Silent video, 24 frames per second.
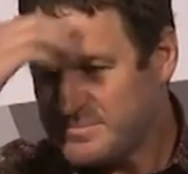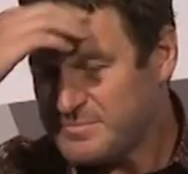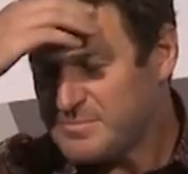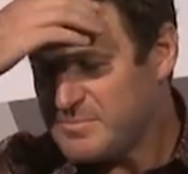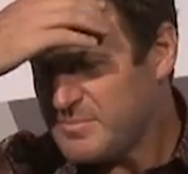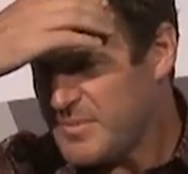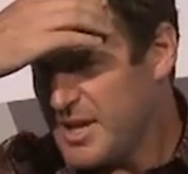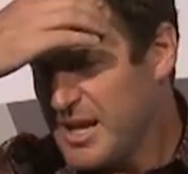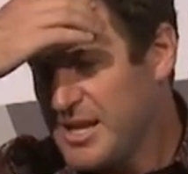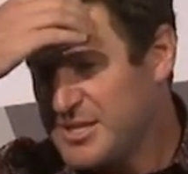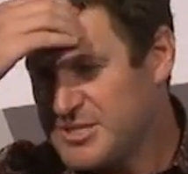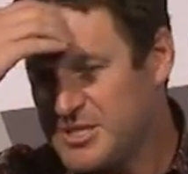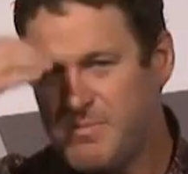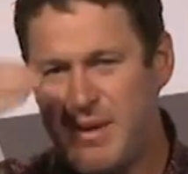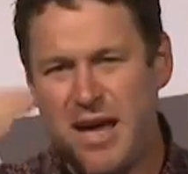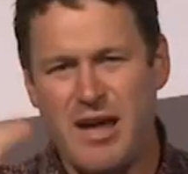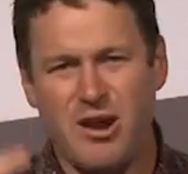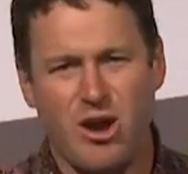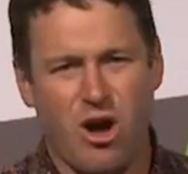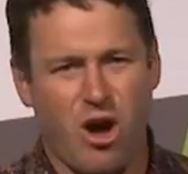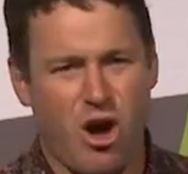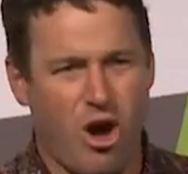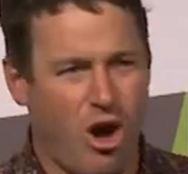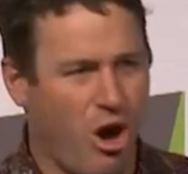it's about
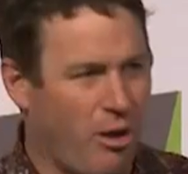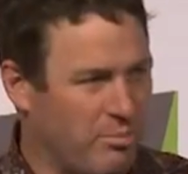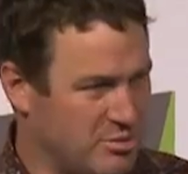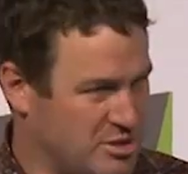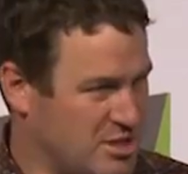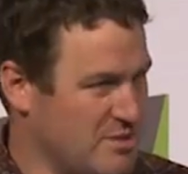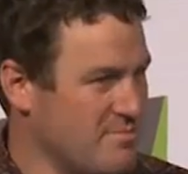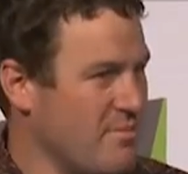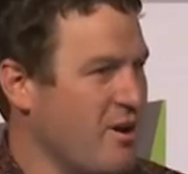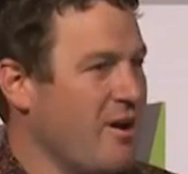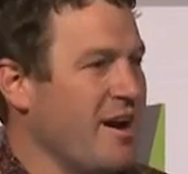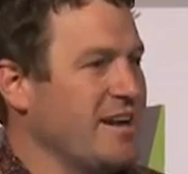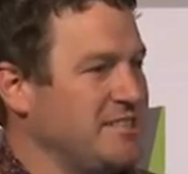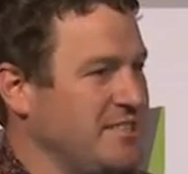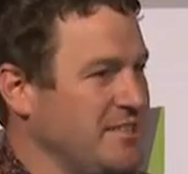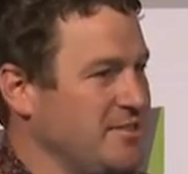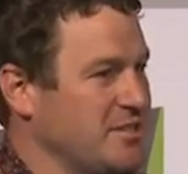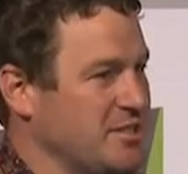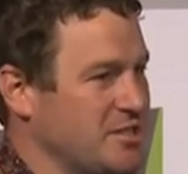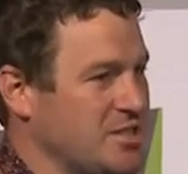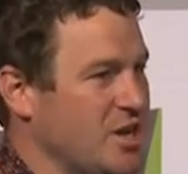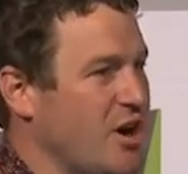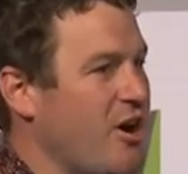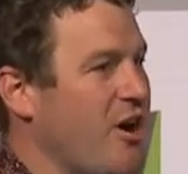optimising the
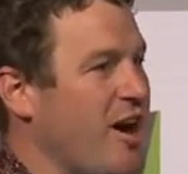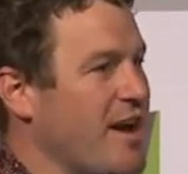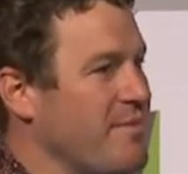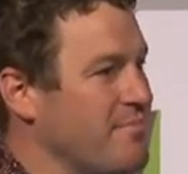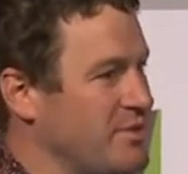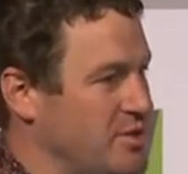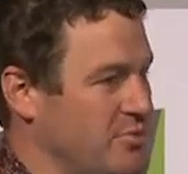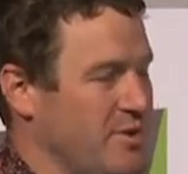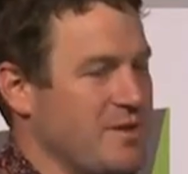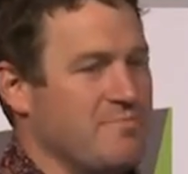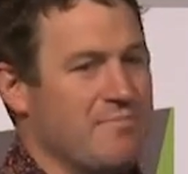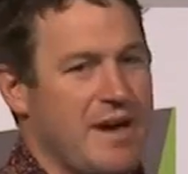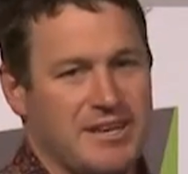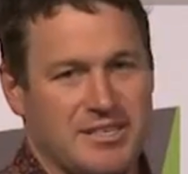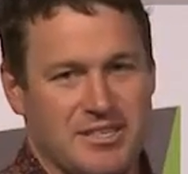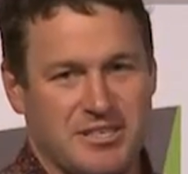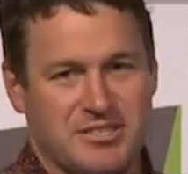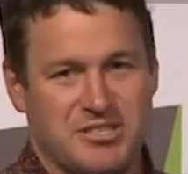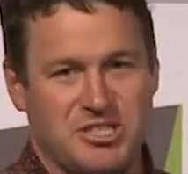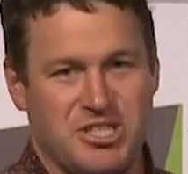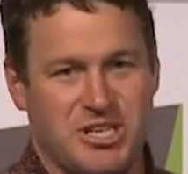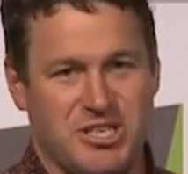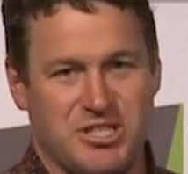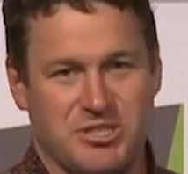time between maintenance
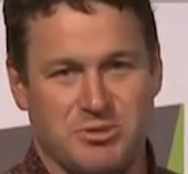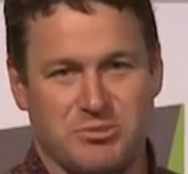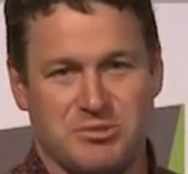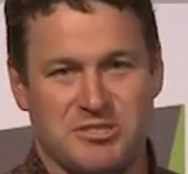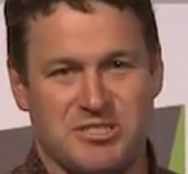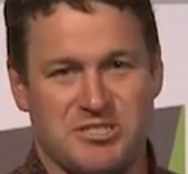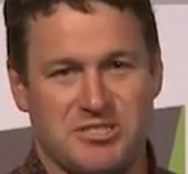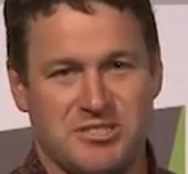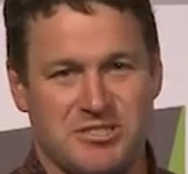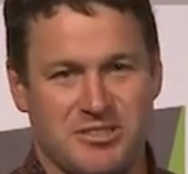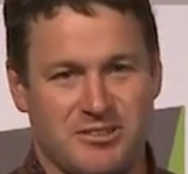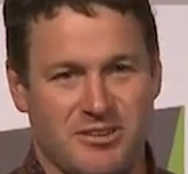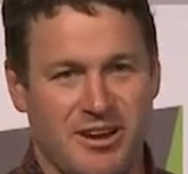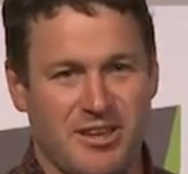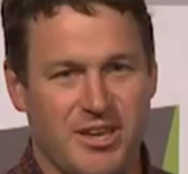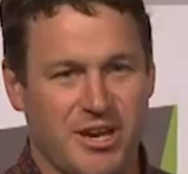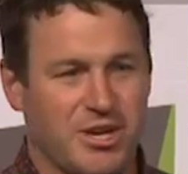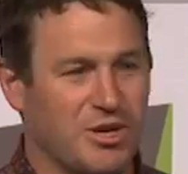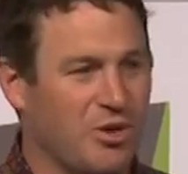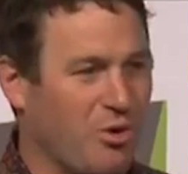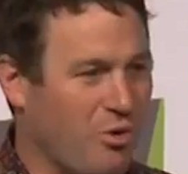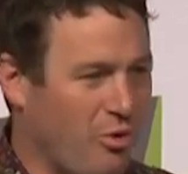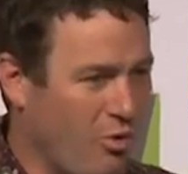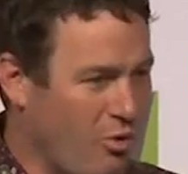schedules. Right? You can
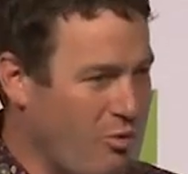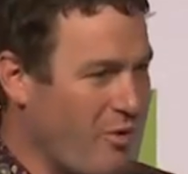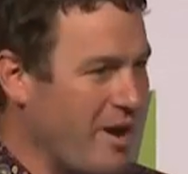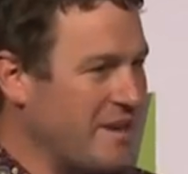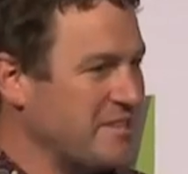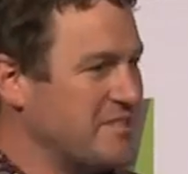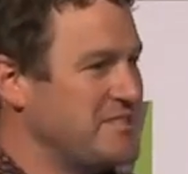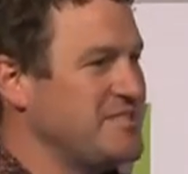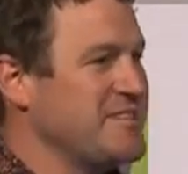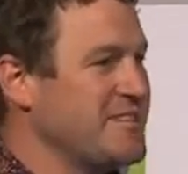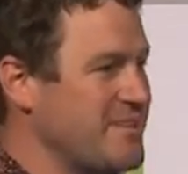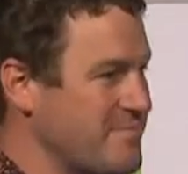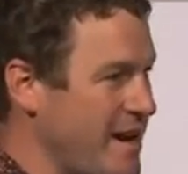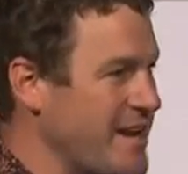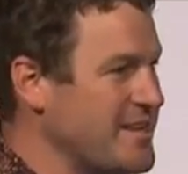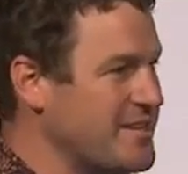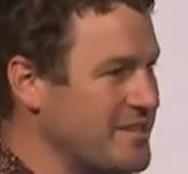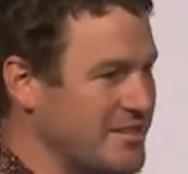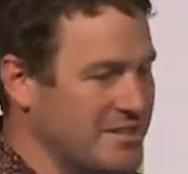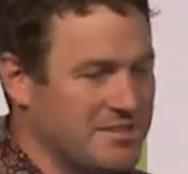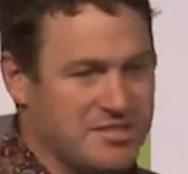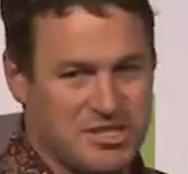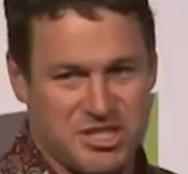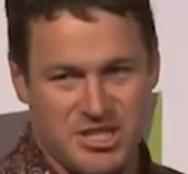always set a
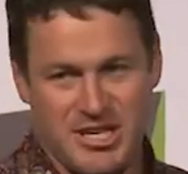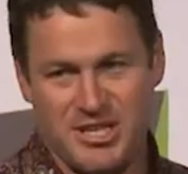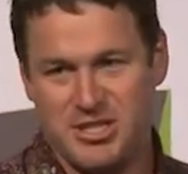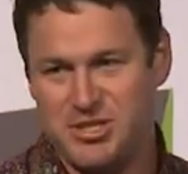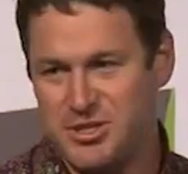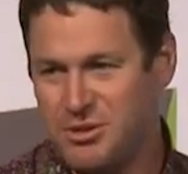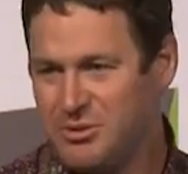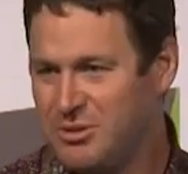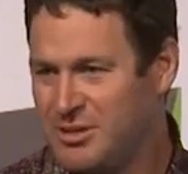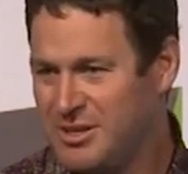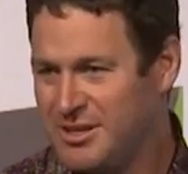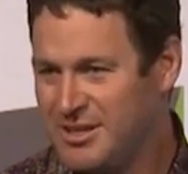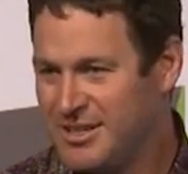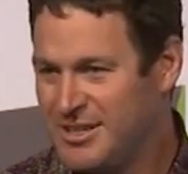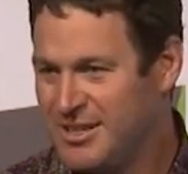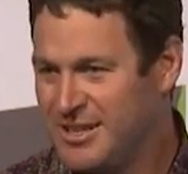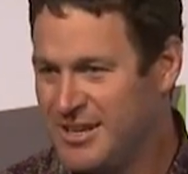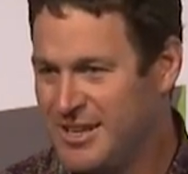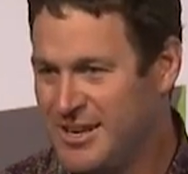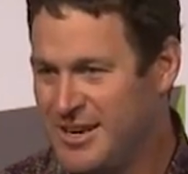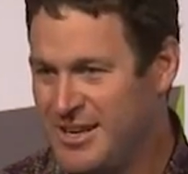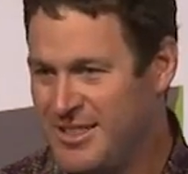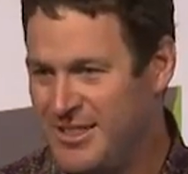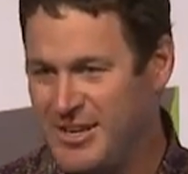maintenance schedule
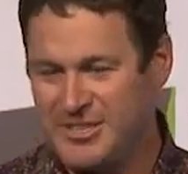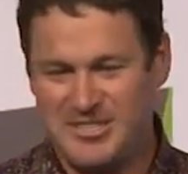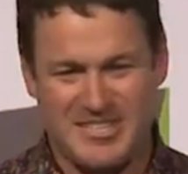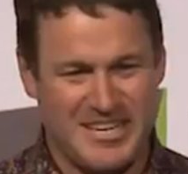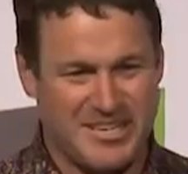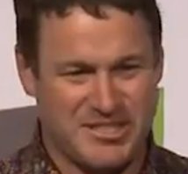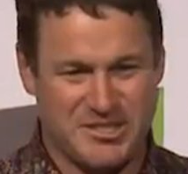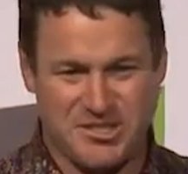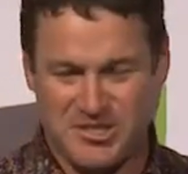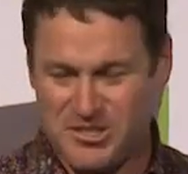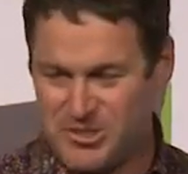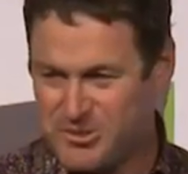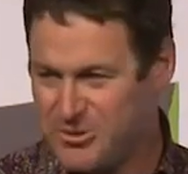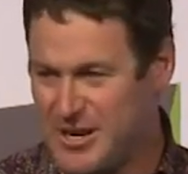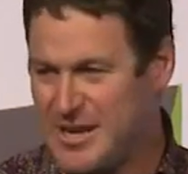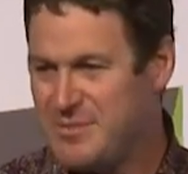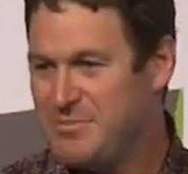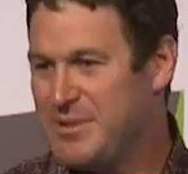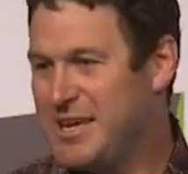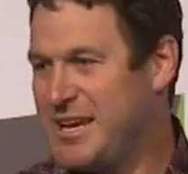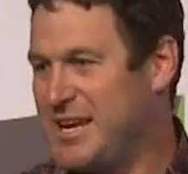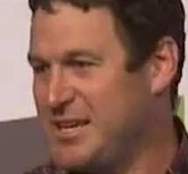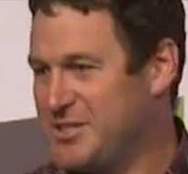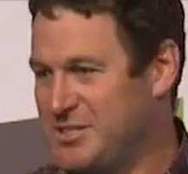that's
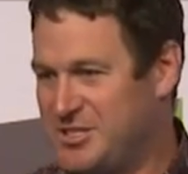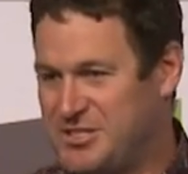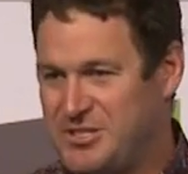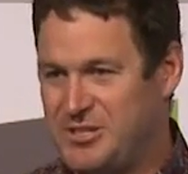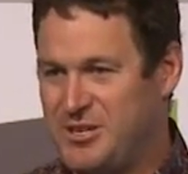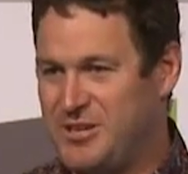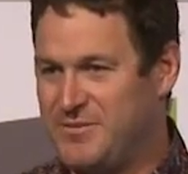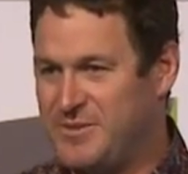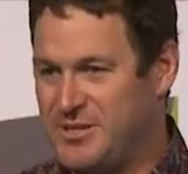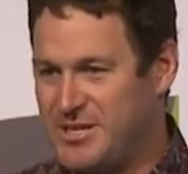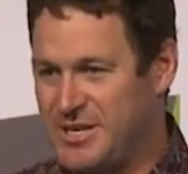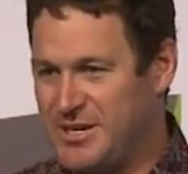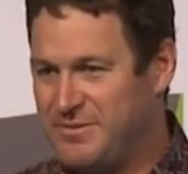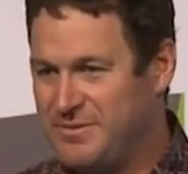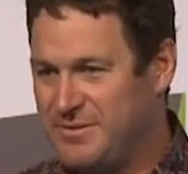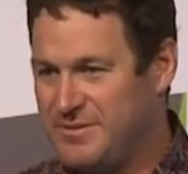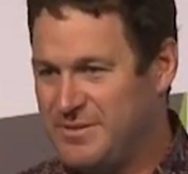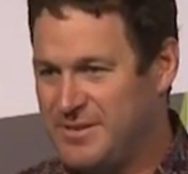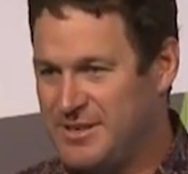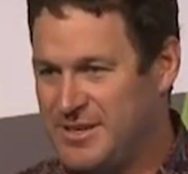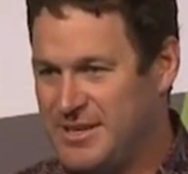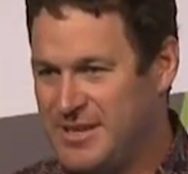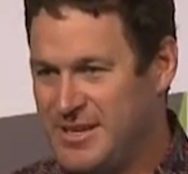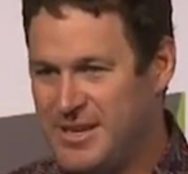extremely conservative
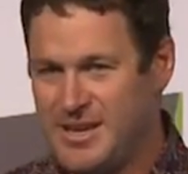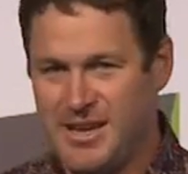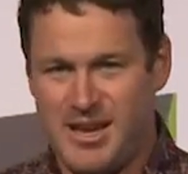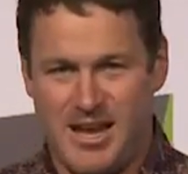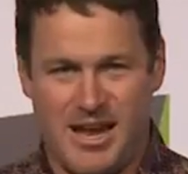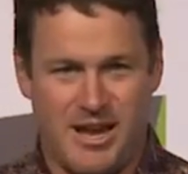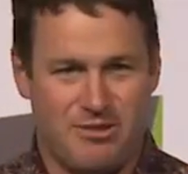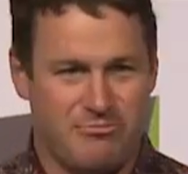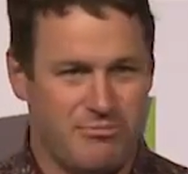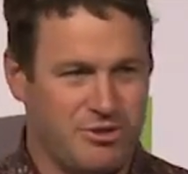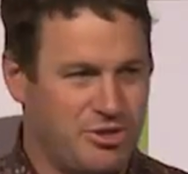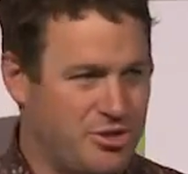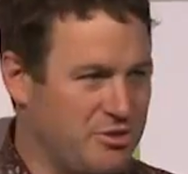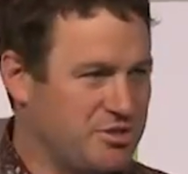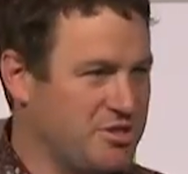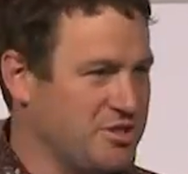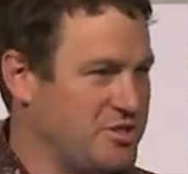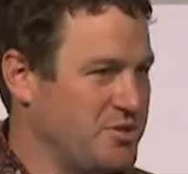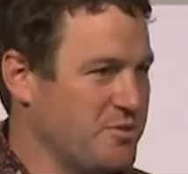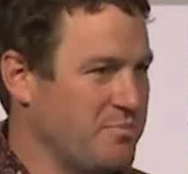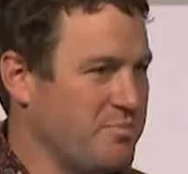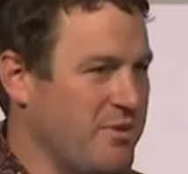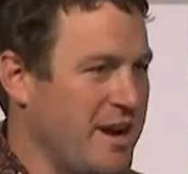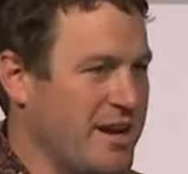and reduces
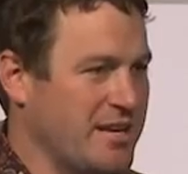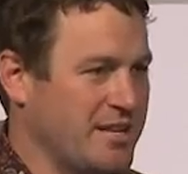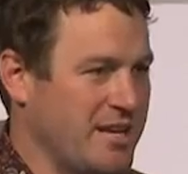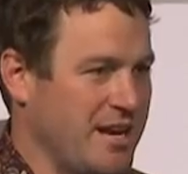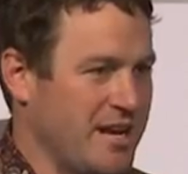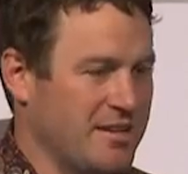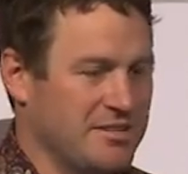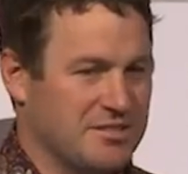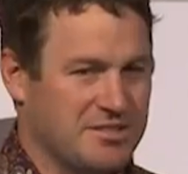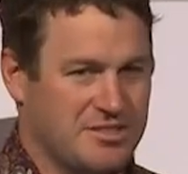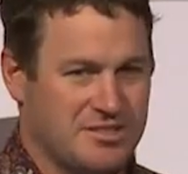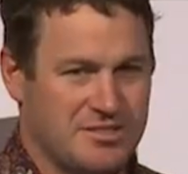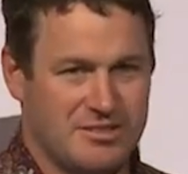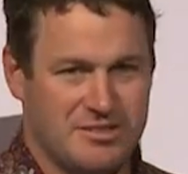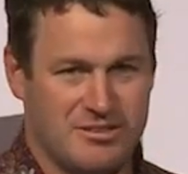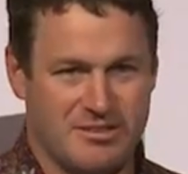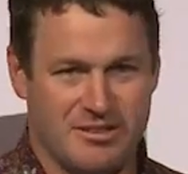your breakdowns.